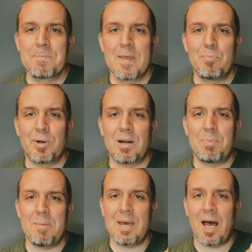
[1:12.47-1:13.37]
Bringing Up
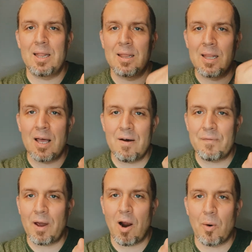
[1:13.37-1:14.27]
Baby, I love
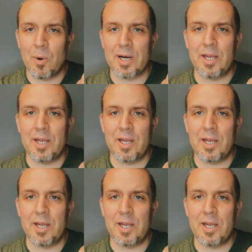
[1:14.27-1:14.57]
the artwork